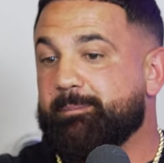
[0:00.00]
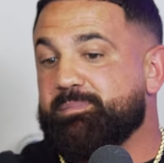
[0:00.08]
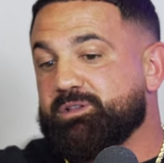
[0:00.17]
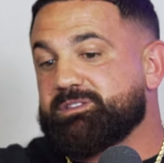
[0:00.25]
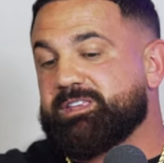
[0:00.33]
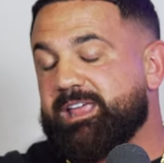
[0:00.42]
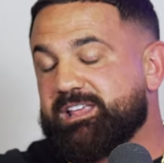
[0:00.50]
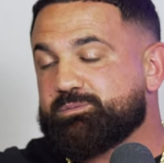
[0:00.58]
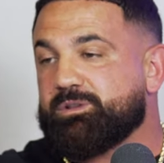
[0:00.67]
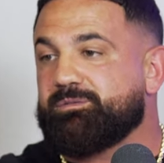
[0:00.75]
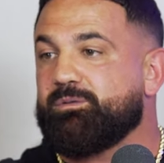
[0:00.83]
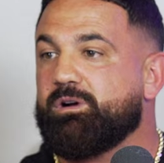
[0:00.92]
that building today is
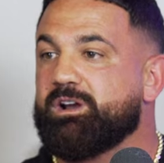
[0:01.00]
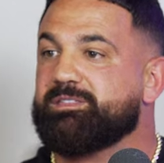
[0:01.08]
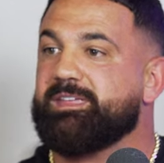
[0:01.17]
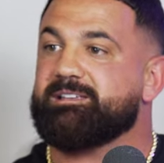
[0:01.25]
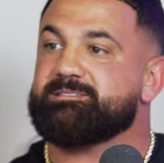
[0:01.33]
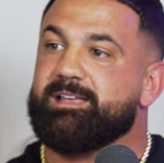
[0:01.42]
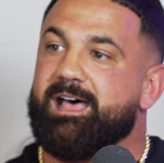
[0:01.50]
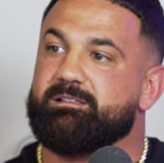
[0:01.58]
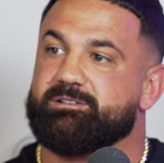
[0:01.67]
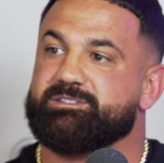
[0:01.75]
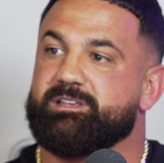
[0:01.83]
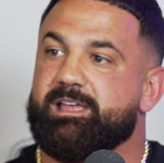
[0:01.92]
worth
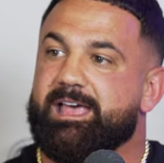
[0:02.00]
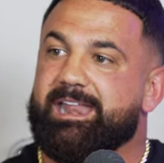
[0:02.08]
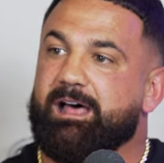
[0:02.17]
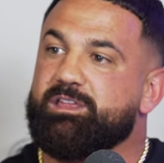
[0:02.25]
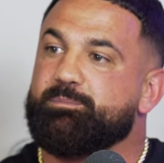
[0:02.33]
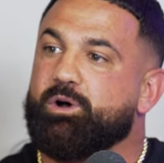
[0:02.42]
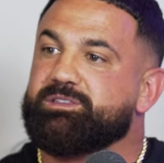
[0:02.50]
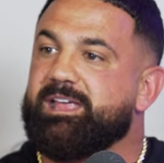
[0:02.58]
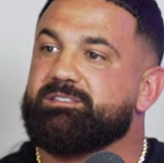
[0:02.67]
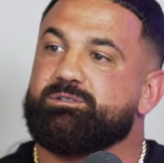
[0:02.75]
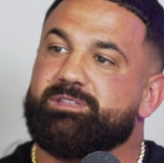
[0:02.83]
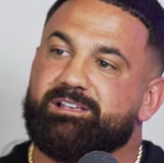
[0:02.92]
$400,000. And I only bought
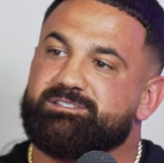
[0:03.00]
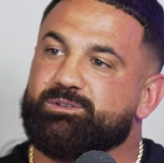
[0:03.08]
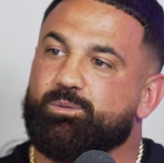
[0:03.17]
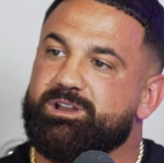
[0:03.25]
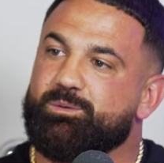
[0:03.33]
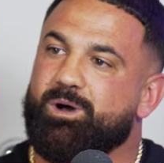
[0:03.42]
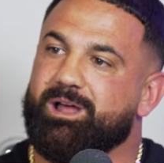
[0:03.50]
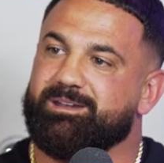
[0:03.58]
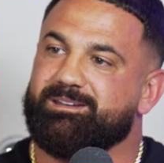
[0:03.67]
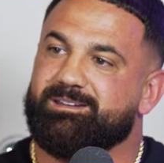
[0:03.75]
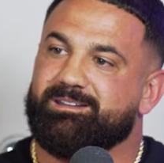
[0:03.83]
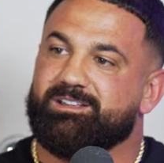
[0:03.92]
that in
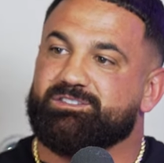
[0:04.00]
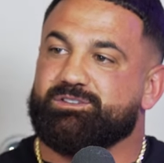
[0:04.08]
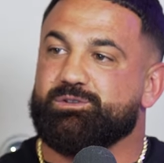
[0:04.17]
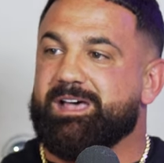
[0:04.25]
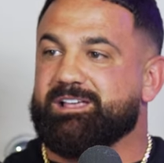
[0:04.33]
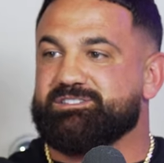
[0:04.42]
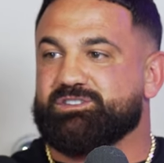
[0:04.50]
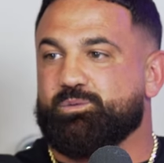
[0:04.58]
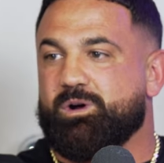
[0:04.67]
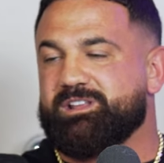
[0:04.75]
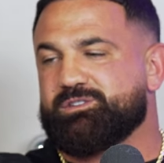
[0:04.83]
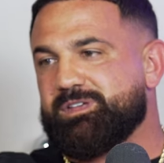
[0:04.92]
2021. Beautiful.
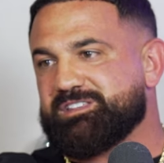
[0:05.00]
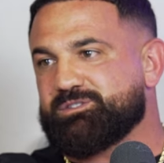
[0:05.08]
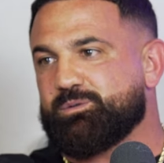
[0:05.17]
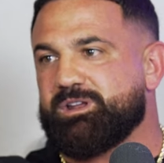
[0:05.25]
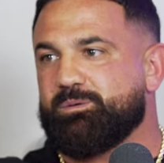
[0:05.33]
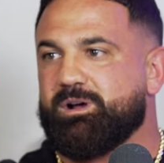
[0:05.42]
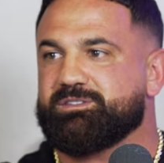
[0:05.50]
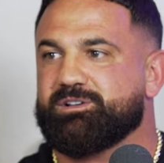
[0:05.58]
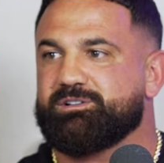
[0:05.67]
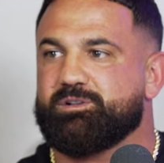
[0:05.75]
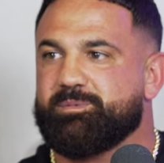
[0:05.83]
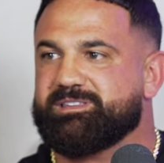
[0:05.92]
2020, 2021
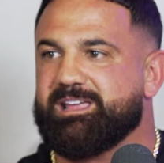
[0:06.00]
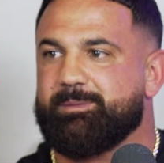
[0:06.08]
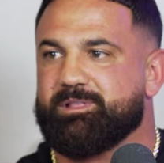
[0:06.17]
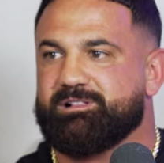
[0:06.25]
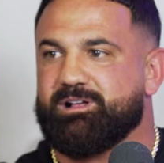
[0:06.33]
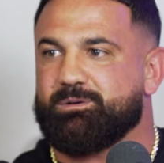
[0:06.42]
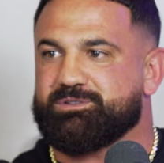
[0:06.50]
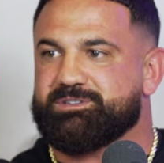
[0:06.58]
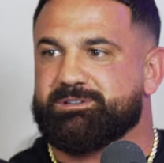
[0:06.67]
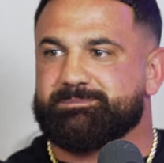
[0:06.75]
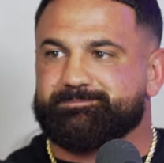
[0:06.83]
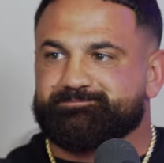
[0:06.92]
took a little bit of time to
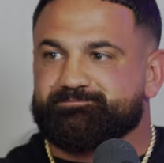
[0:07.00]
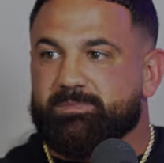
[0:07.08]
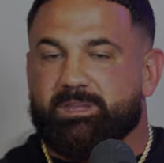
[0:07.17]
close.